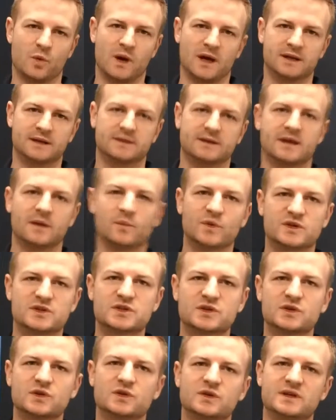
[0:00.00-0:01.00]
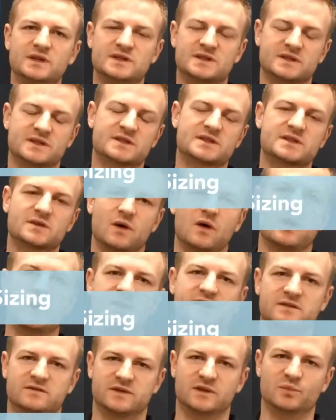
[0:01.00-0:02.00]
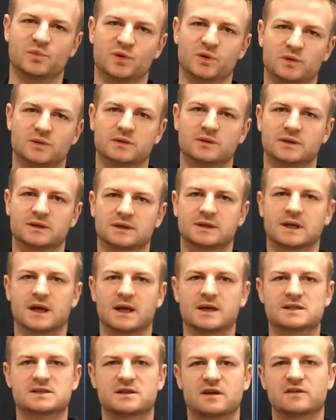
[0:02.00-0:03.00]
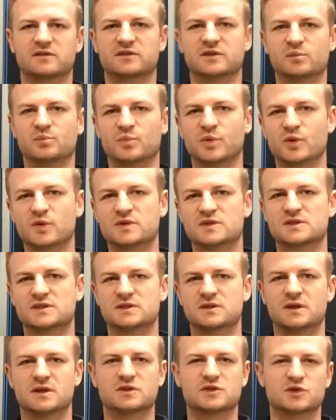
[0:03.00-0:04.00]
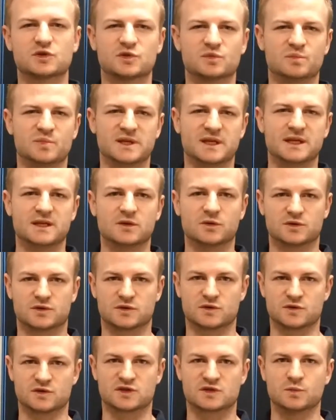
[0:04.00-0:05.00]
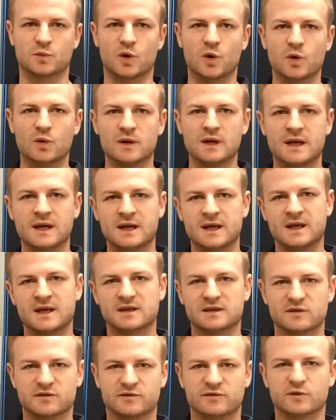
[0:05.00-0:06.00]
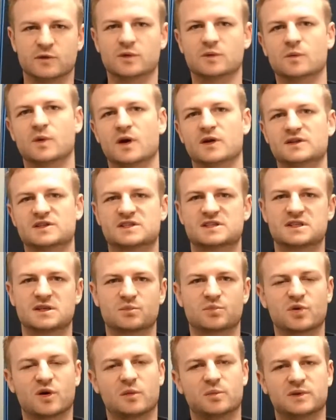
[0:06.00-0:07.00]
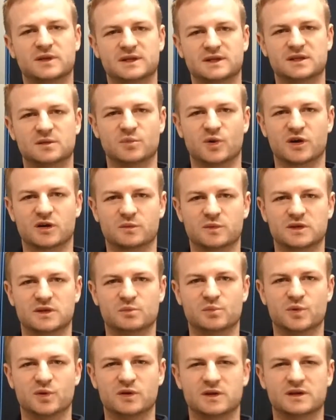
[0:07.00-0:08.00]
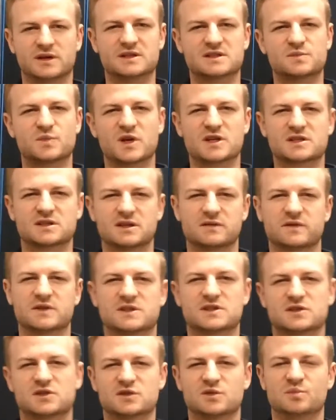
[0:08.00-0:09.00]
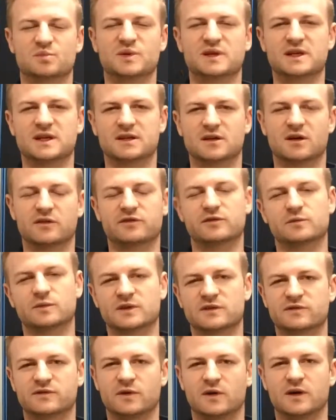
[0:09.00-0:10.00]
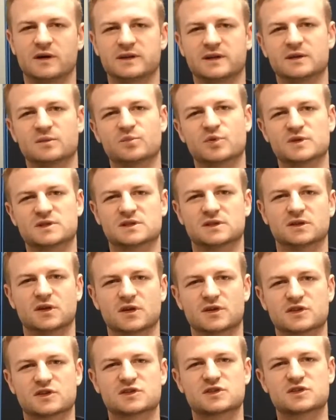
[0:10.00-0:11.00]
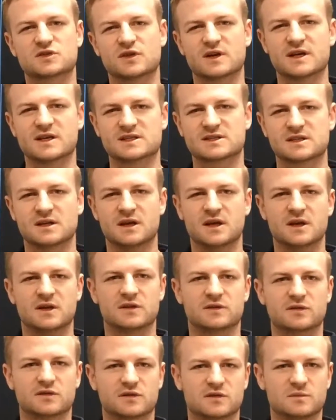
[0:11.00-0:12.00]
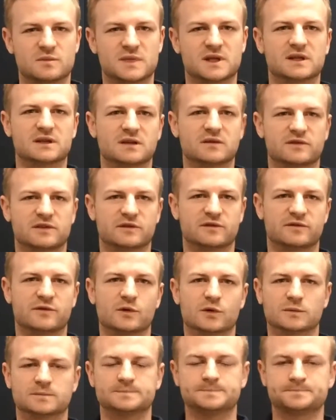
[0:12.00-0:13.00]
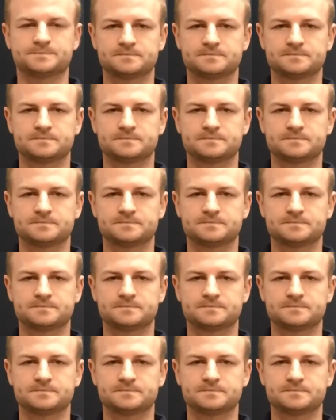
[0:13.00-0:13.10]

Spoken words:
1. Number 2 is the size of the boot. Okay, so if the boot's too big or too small, the foot won't sit properly in the bottom of the boot, and especially if it's too big, often we find that it puts a lot of stress through the middle of the foot.